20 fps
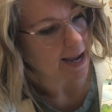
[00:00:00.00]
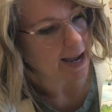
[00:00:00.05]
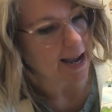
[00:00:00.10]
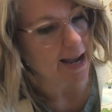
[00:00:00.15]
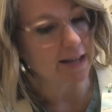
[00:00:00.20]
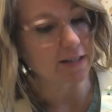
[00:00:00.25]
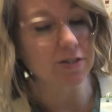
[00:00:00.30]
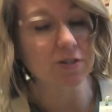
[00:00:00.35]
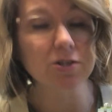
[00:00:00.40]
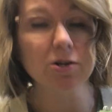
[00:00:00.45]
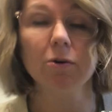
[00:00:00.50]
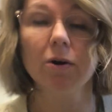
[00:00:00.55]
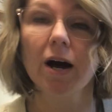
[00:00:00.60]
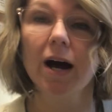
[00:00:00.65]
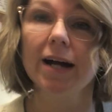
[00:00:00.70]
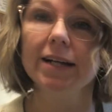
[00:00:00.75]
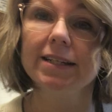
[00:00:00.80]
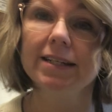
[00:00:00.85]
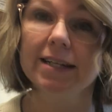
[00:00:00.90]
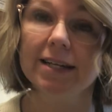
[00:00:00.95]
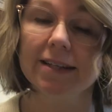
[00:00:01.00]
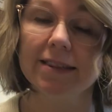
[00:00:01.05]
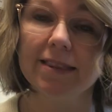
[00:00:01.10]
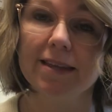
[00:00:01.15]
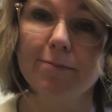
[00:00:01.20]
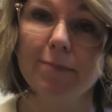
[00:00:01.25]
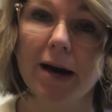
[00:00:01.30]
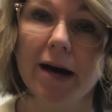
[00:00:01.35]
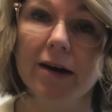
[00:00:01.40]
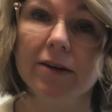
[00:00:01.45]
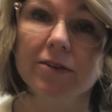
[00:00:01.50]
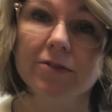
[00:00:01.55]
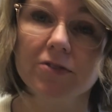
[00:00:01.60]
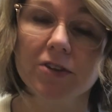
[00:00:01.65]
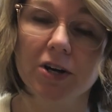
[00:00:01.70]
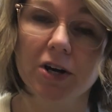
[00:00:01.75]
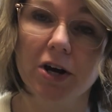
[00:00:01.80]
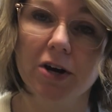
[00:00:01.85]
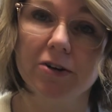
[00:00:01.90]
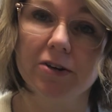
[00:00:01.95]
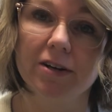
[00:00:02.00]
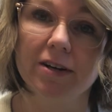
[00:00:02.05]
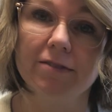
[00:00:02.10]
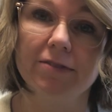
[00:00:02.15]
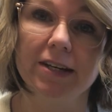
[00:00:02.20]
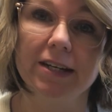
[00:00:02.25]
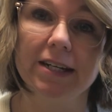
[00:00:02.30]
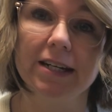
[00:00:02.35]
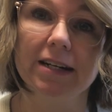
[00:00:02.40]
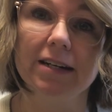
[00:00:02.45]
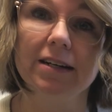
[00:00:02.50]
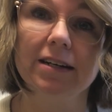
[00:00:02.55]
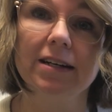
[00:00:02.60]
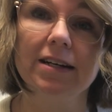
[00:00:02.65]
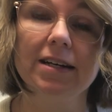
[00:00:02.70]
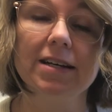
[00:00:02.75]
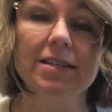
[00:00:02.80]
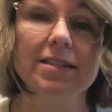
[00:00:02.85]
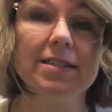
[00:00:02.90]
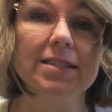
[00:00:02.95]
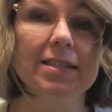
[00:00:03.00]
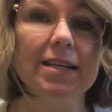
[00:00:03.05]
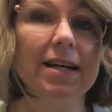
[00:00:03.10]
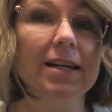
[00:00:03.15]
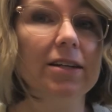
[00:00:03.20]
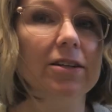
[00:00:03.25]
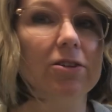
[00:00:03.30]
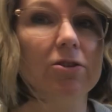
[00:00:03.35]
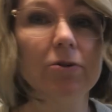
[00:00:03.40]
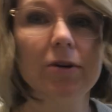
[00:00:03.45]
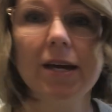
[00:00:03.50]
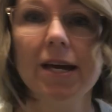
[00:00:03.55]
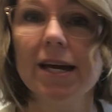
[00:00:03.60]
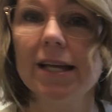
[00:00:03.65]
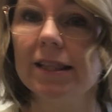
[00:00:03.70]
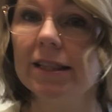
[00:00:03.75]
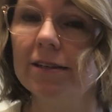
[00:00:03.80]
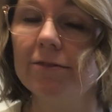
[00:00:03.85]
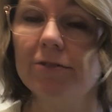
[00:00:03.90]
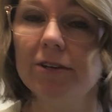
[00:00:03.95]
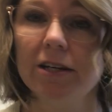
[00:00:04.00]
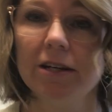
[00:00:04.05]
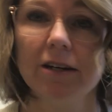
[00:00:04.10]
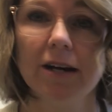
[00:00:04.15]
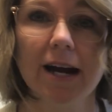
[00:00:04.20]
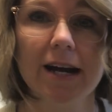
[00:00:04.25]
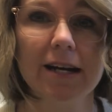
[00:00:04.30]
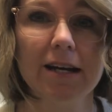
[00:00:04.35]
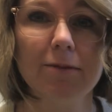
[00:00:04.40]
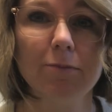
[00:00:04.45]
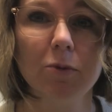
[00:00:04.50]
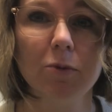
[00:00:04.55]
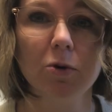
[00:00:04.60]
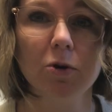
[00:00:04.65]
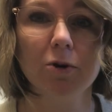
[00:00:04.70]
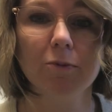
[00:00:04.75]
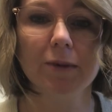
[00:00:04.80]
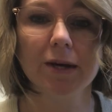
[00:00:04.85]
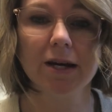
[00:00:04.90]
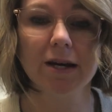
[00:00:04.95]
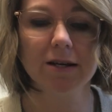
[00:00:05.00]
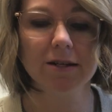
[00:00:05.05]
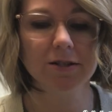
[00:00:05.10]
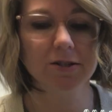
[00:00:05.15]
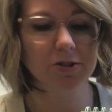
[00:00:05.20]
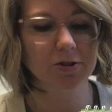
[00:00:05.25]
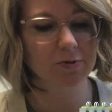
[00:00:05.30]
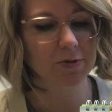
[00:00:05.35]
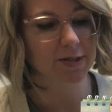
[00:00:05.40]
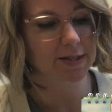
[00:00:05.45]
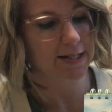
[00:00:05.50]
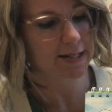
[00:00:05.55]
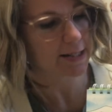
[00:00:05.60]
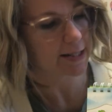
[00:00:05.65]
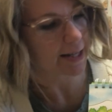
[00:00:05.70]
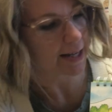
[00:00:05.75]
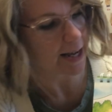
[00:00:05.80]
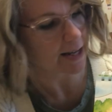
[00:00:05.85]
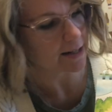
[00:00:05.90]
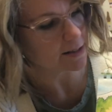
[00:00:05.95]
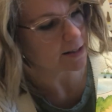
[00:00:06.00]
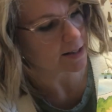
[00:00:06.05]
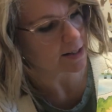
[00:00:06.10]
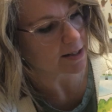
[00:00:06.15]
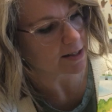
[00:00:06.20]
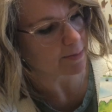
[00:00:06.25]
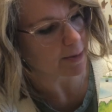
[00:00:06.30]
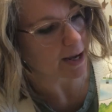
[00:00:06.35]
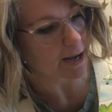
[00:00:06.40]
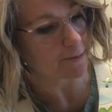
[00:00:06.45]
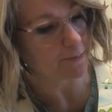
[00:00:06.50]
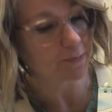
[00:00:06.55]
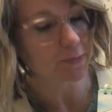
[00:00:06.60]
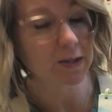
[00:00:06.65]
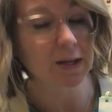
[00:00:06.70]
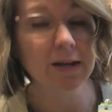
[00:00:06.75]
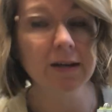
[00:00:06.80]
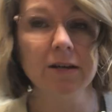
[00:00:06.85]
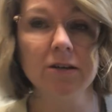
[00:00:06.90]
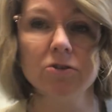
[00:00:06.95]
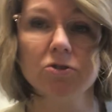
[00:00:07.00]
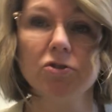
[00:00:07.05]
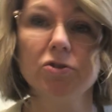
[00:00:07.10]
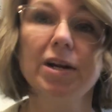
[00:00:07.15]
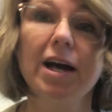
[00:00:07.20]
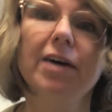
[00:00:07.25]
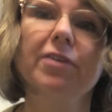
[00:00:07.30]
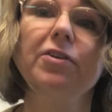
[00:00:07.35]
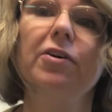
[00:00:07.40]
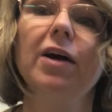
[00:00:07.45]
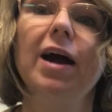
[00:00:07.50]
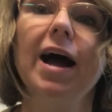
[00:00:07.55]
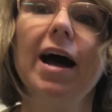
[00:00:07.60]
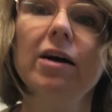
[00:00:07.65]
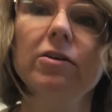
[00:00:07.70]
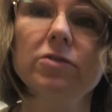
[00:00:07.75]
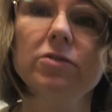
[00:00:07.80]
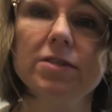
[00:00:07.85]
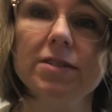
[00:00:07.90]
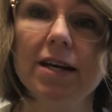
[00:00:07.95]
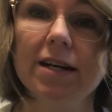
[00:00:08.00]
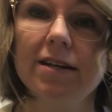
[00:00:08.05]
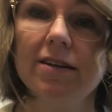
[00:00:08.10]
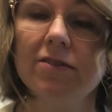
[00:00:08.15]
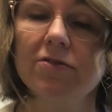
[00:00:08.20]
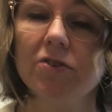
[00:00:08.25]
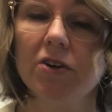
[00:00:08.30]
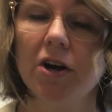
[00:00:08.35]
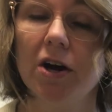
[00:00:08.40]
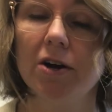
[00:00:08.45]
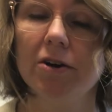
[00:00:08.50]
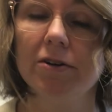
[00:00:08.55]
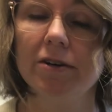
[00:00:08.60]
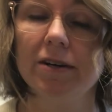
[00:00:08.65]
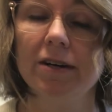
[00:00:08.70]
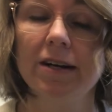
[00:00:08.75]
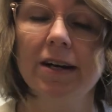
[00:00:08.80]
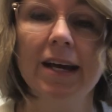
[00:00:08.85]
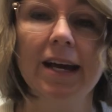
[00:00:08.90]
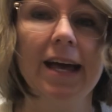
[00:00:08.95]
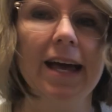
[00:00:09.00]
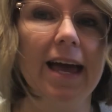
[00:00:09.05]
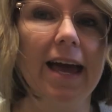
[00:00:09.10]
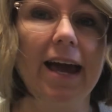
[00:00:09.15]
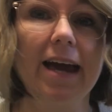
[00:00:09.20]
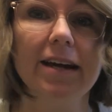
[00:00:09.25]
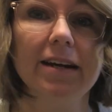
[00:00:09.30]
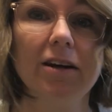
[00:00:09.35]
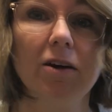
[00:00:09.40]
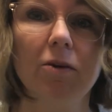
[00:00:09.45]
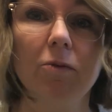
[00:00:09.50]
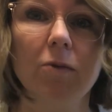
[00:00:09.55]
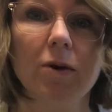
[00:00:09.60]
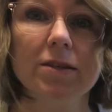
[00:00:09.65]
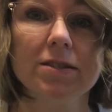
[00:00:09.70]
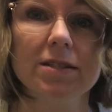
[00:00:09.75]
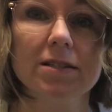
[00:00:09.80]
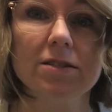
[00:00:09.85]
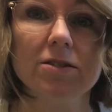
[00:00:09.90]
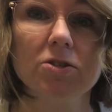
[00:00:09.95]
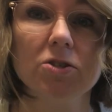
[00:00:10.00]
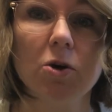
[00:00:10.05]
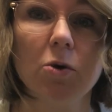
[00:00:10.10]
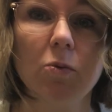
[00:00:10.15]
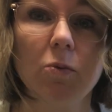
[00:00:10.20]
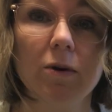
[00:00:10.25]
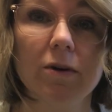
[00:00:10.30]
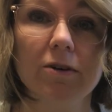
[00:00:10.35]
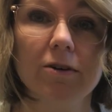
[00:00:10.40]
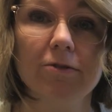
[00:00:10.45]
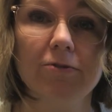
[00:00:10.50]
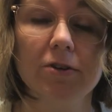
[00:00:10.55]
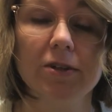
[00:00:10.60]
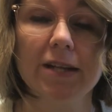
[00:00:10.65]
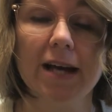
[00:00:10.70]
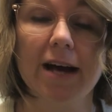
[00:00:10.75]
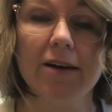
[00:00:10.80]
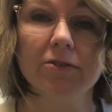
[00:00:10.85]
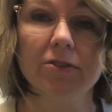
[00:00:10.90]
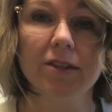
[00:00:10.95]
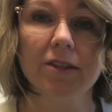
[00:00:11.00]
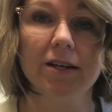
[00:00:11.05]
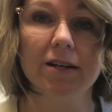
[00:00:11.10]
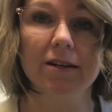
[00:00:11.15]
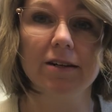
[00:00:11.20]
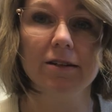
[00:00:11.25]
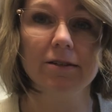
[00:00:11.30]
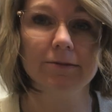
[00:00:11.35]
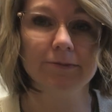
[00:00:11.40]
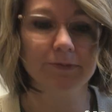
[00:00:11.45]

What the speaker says: And so God kicked them out of the Garden of Eden. He said, you can't live here anymore because you sinned against me. So now they're outside of the garden, and it wasn't so wonderful out there.